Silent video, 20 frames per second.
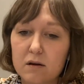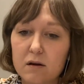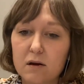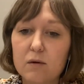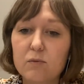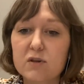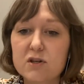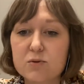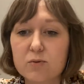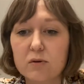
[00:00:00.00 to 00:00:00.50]

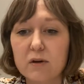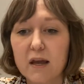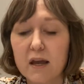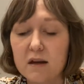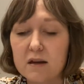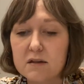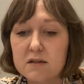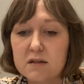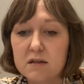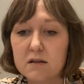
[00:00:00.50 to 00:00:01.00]
which we'll
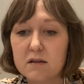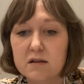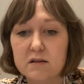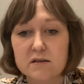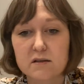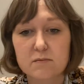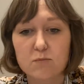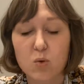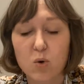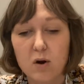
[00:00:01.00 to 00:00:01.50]
get into
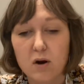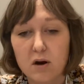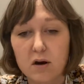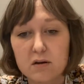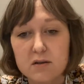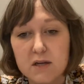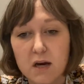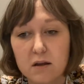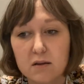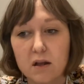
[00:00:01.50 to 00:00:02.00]
this
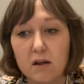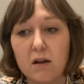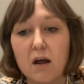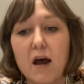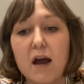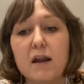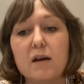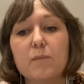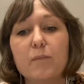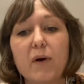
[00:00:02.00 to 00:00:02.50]
more down the
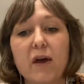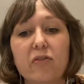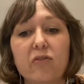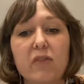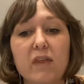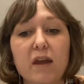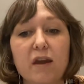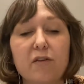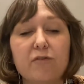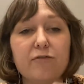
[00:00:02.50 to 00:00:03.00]
line,
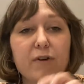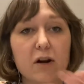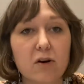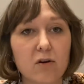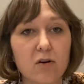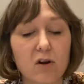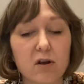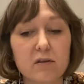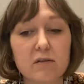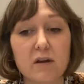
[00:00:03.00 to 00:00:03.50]
but the
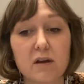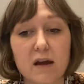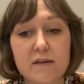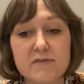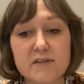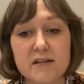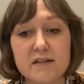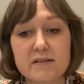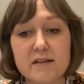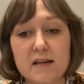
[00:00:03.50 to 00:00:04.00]

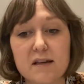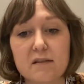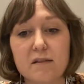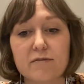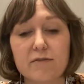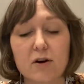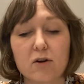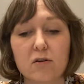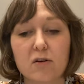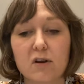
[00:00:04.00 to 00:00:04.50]
FCC, the
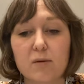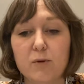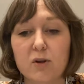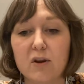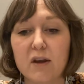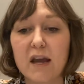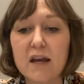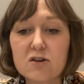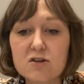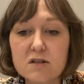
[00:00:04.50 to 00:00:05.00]
Federal
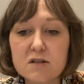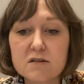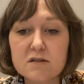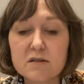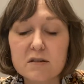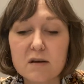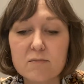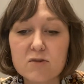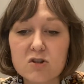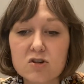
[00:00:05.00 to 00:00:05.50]

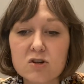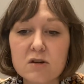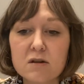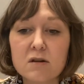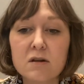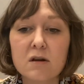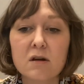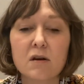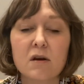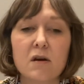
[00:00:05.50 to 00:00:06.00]
Communications
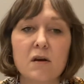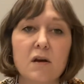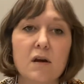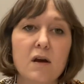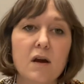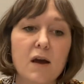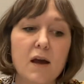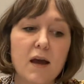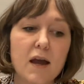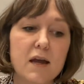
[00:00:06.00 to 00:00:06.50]
Commission,
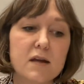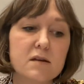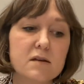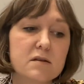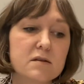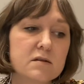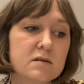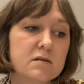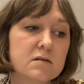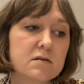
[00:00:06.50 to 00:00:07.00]

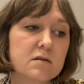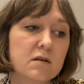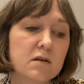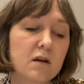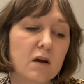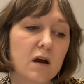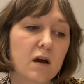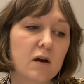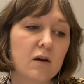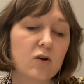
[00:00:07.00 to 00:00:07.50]
is
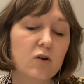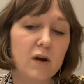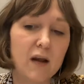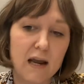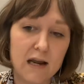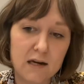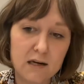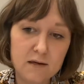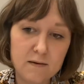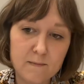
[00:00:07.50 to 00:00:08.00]

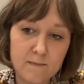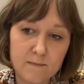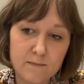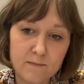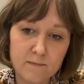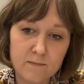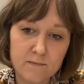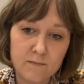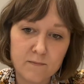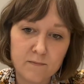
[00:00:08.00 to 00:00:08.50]
created.
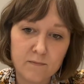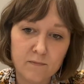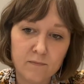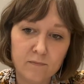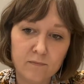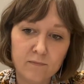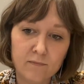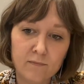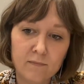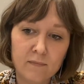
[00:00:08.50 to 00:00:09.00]

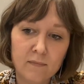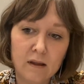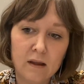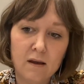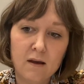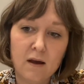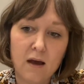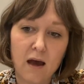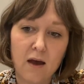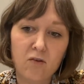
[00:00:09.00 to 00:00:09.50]

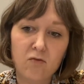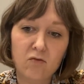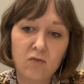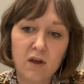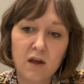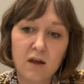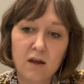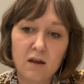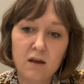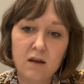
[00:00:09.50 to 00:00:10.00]
And
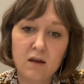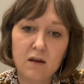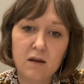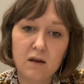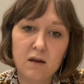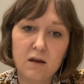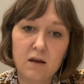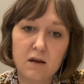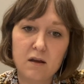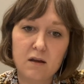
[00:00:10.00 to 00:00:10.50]

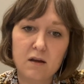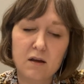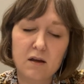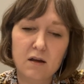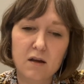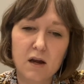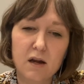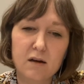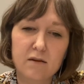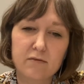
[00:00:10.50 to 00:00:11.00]

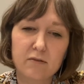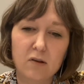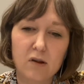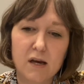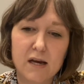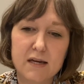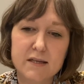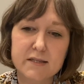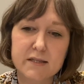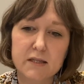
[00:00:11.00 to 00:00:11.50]
then kind of
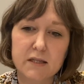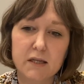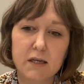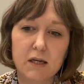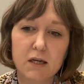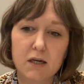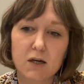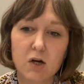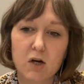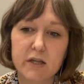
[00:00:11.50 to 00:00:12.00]

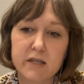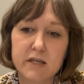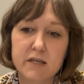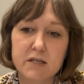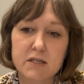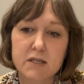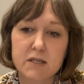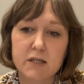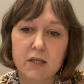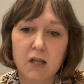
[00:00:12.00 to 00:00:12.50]
lastly on
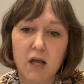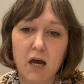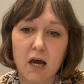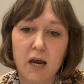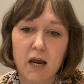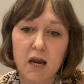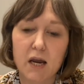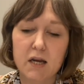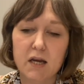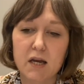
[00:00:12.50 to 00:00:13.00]
this
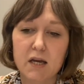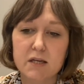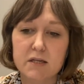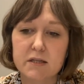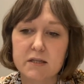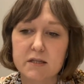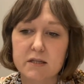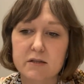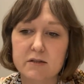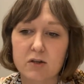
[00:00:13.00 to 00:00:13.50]
slide
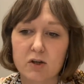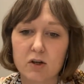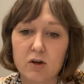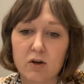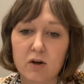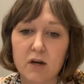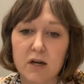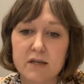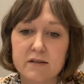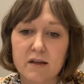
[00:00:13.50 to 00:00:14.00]
is the
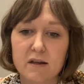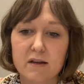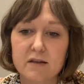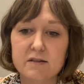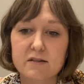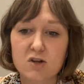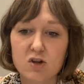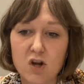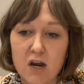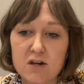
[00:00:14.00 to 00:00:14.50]
Securities and
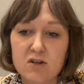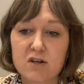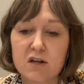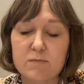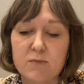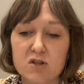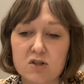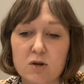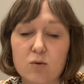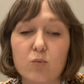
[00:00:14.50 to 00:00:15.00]
Exchange
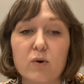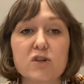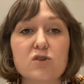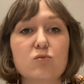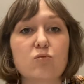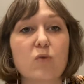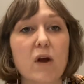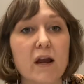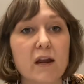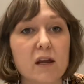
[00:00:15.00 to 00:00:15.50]
Commission,
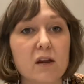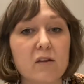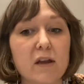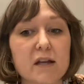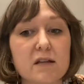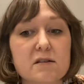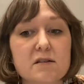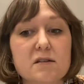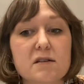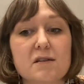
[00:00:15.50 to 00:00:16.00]
which
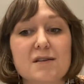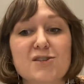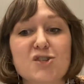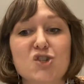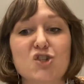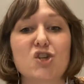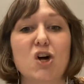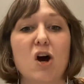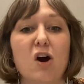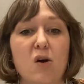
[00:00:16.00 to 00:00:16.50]
regulates the
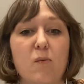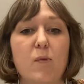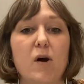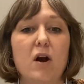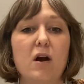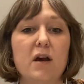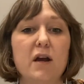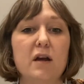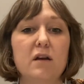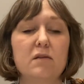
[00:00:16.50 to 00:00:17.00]
stock
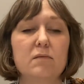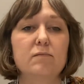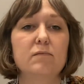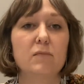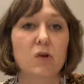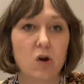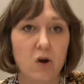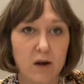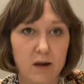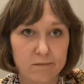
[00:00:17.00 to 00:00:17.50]
market,
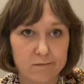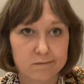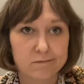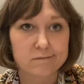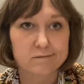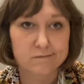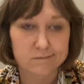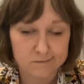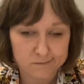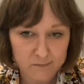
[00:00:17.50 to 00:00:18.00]
all right?
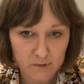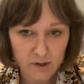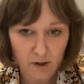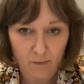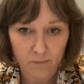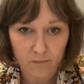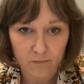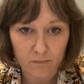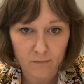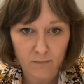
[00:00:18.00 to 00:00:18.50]

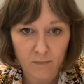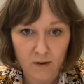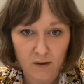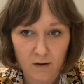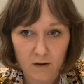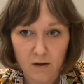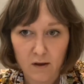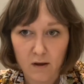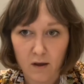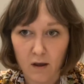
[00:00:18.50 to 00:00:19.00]
So,
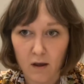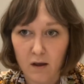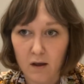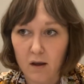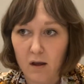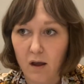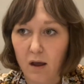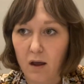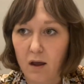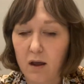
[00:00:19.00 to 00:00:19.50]

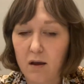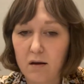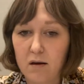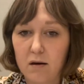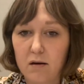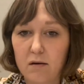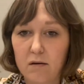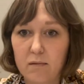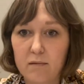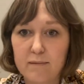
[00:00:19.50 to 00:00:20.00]

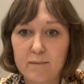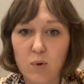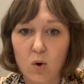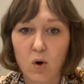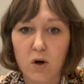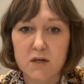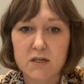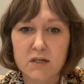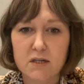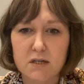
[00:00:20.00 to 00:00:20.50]

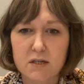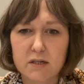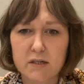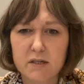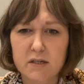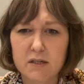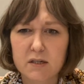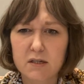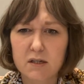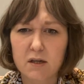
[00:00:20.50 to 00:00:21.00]

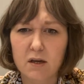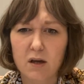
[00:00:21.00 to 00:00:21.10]
important.